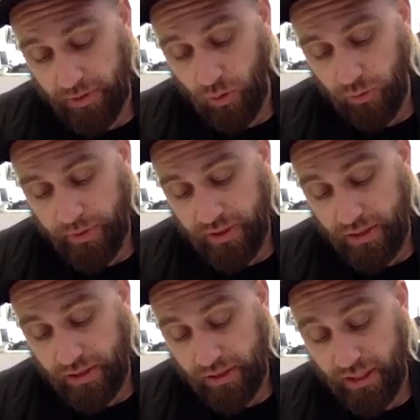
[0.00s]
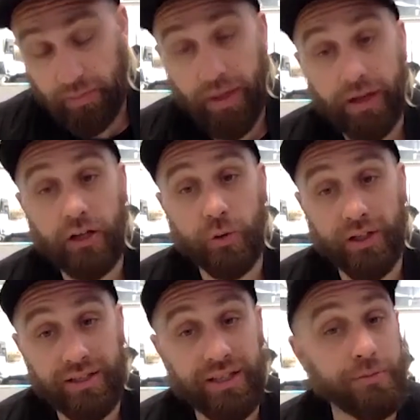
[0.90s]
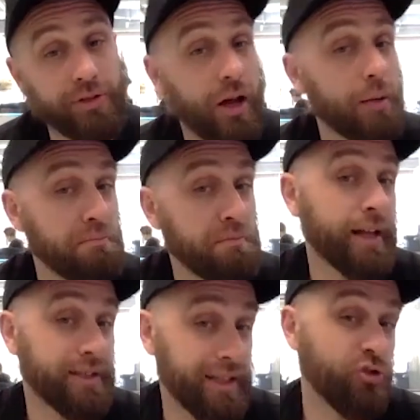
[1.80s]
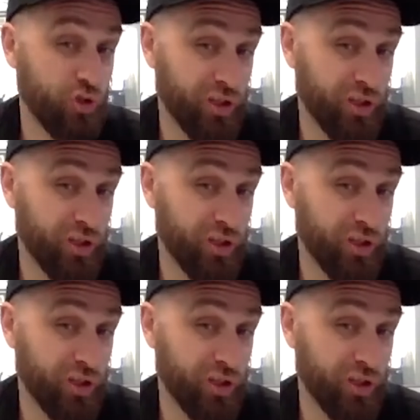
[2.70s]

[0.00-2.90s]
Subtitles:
old business and keep that going at the same time? That's interesting.